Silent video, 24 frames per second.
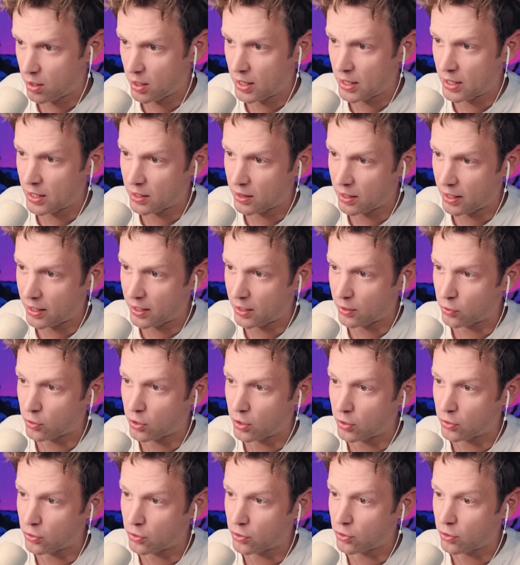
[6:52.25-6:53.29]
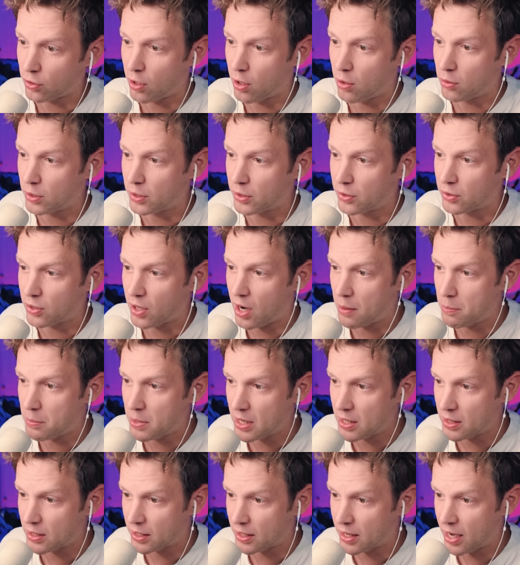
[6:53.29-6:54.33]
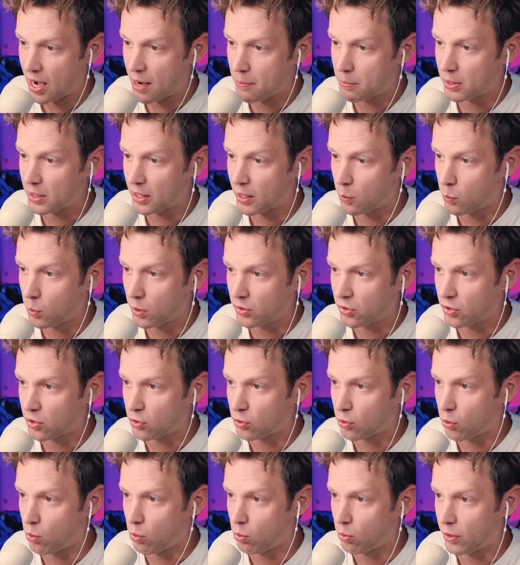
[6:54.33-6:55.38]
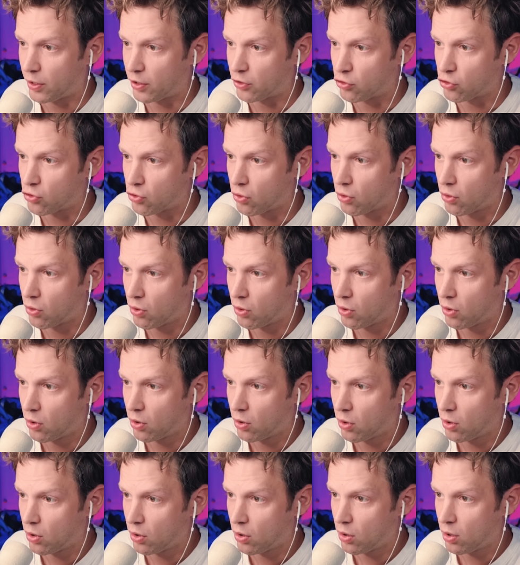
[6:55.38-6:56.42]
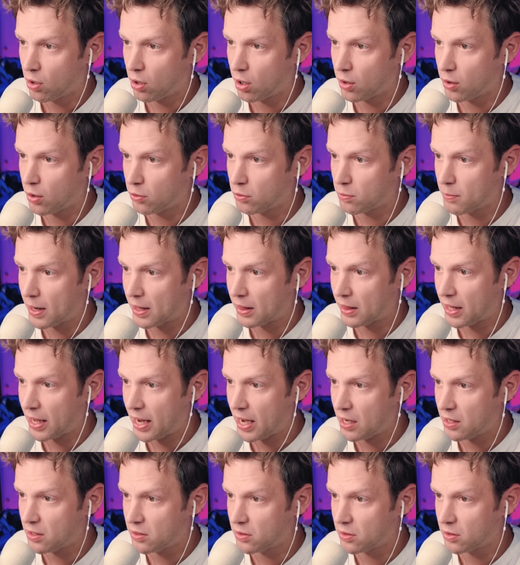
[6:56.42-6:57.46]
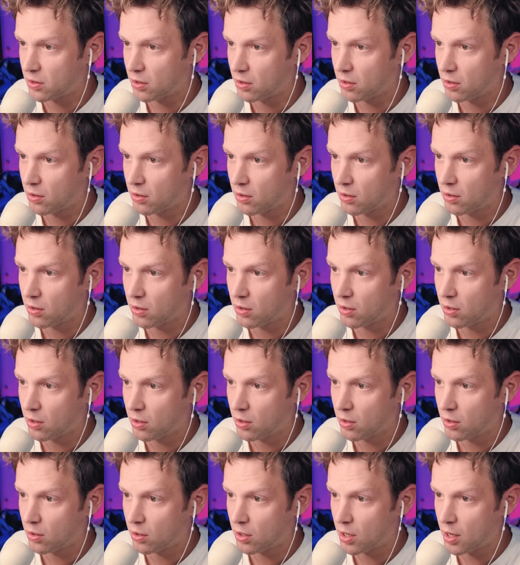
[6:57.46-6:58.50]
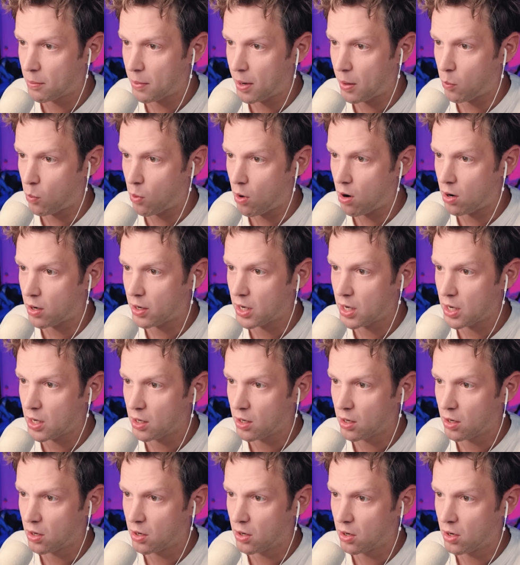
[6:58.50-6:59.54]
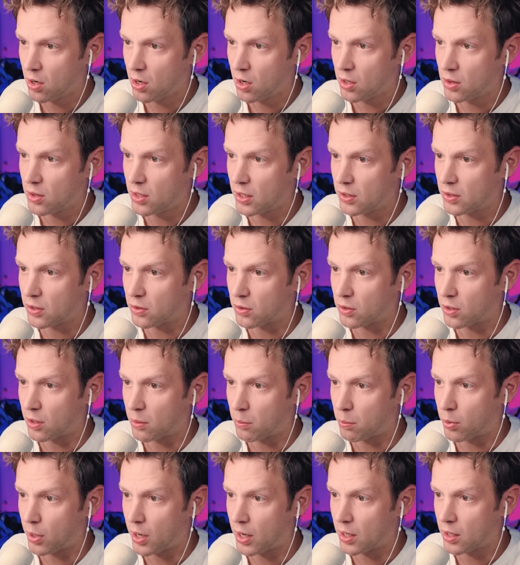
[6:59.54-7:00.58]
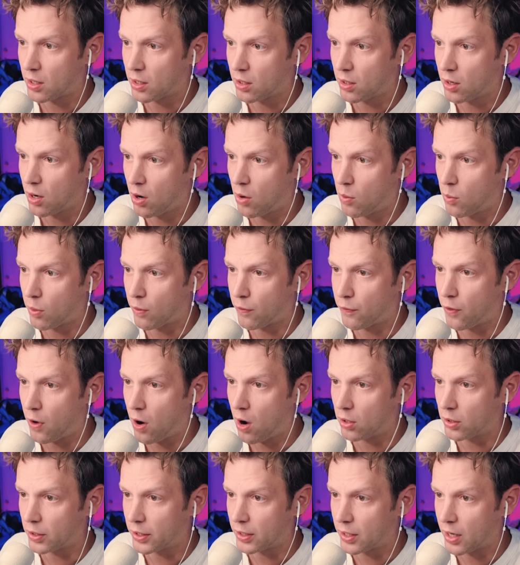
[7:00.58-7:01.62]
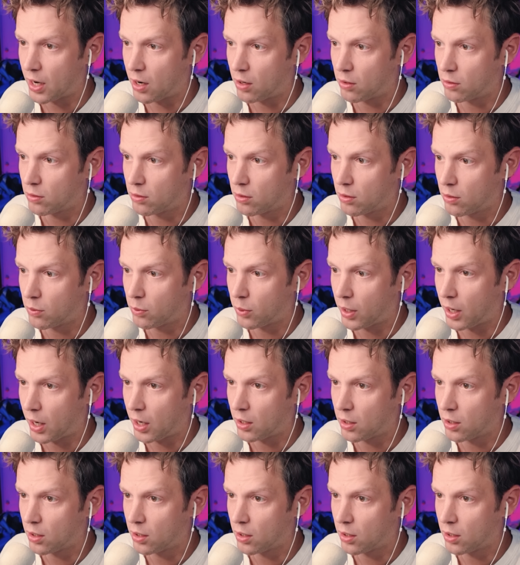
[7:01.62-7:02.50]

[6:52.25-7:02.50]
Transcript: And it like is going to slowly stop being the cat, but like what's this orange? Are those my legs? Am I walking? This is gonna break. Oh, we're falling now. Okay.